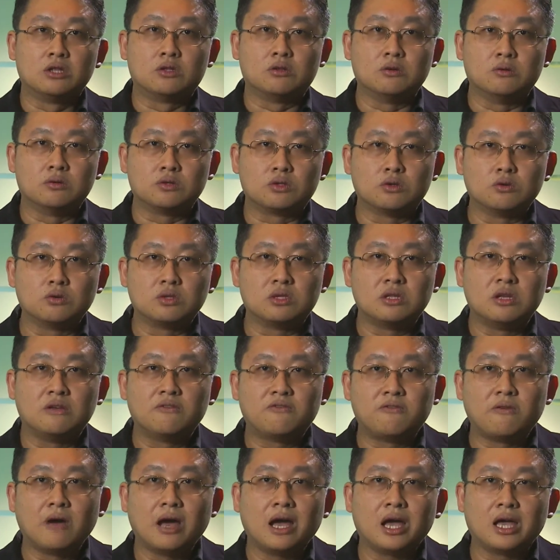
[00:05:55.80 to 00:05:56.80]
to
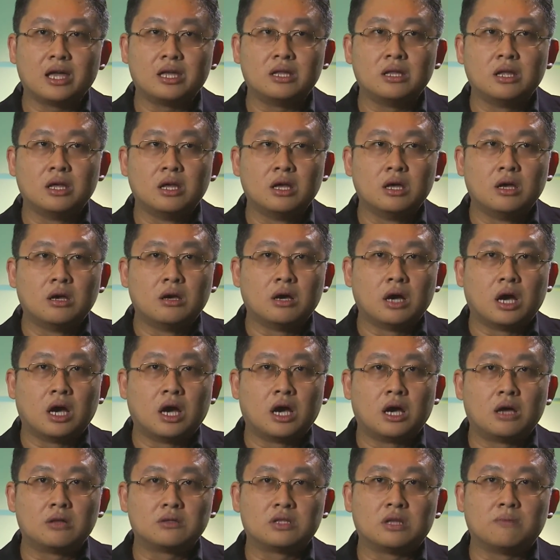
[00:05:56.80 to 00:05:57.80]
define
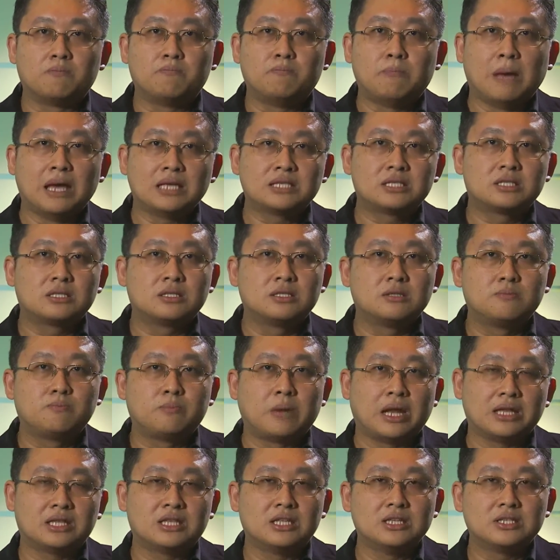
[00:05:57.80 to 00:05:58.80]
the best
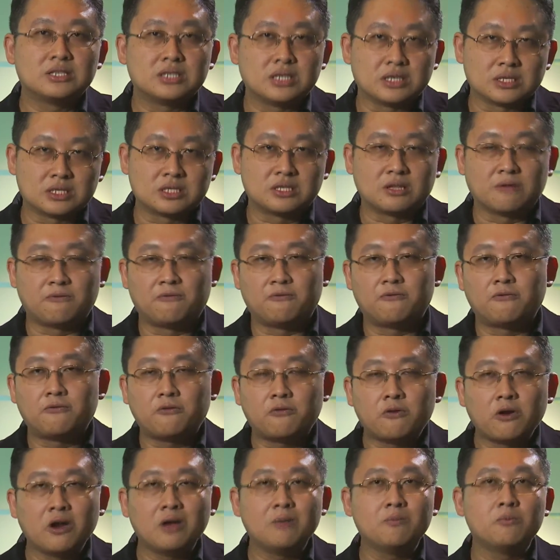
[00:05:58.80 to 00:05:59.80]
practices, the
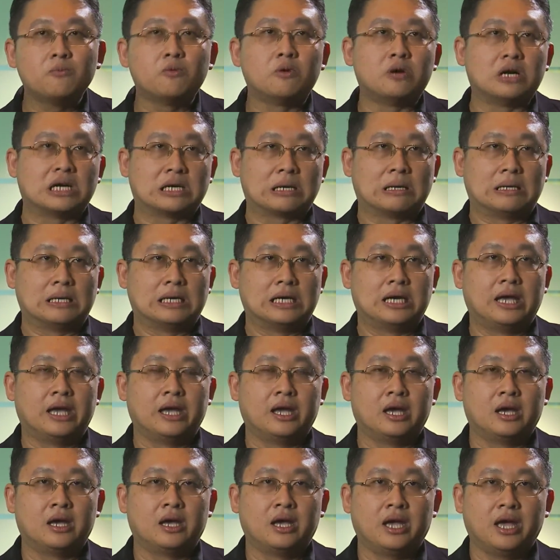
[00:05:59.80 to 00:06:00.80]
framework,
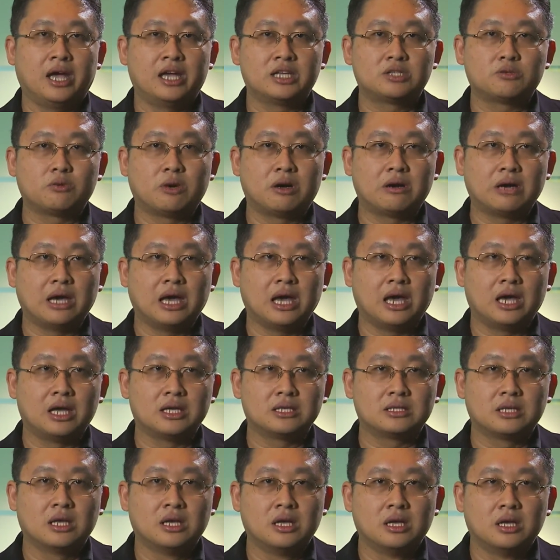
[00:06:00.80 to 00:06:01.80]
as well
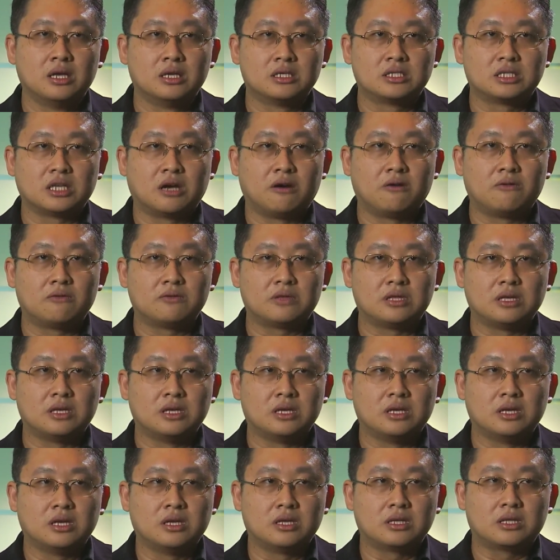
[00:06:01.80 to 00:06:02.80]
as some of
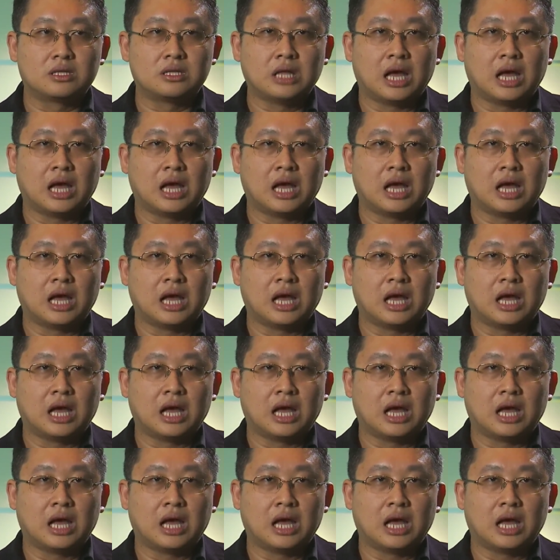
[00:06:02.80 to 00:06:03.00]
the